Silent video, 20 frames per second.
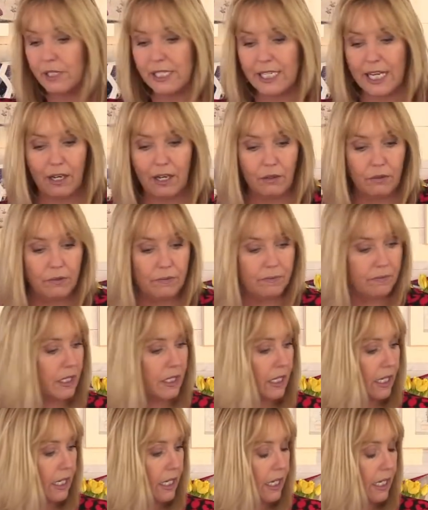those down.
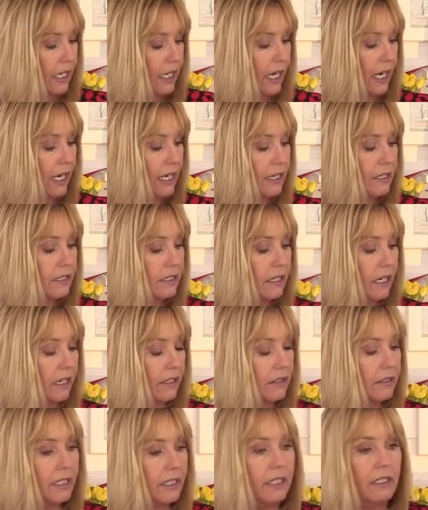And
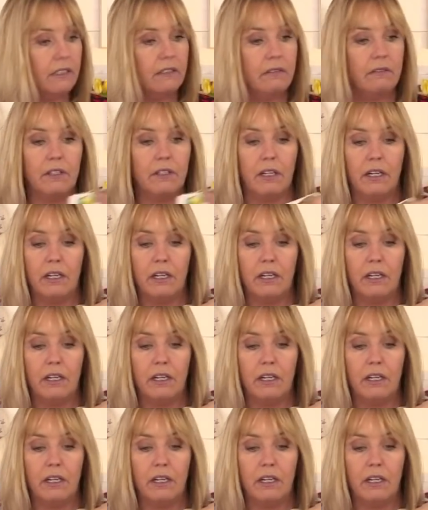I'll need